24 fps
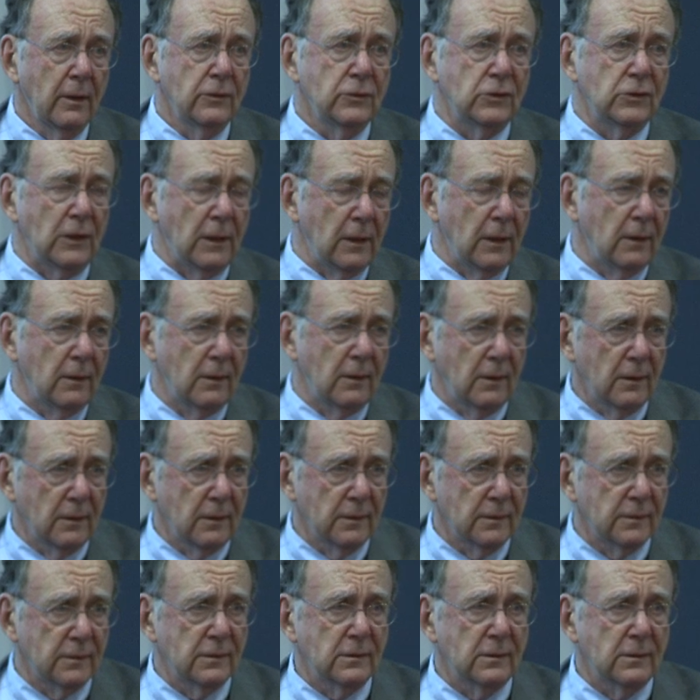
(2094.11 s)
gene
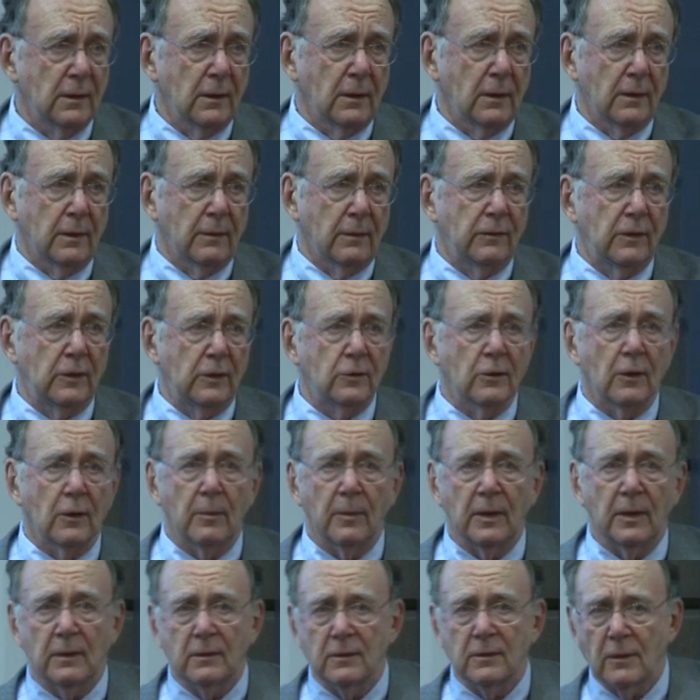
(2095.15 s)
is
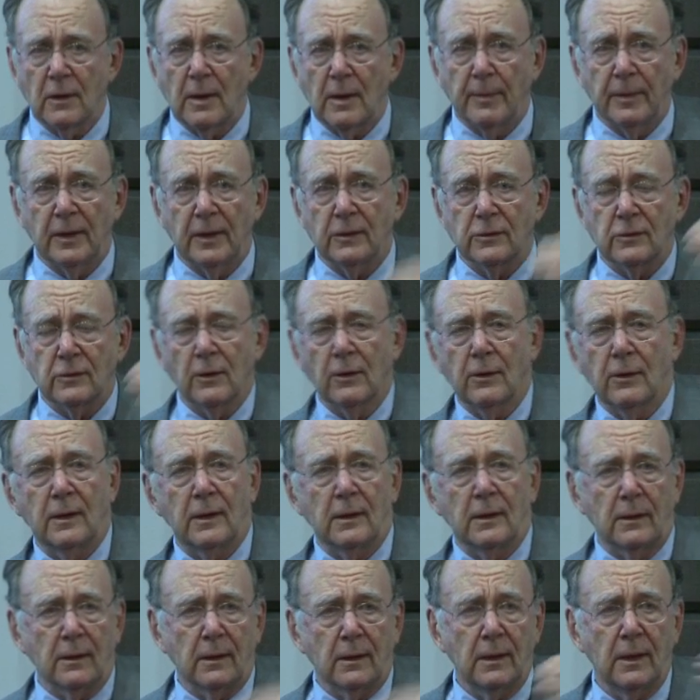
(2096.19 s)
determined
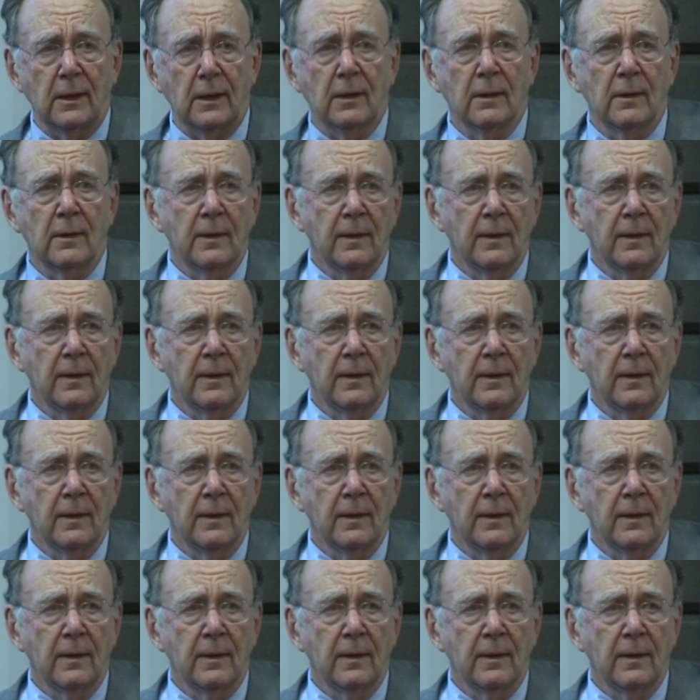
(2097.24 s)
combinatorially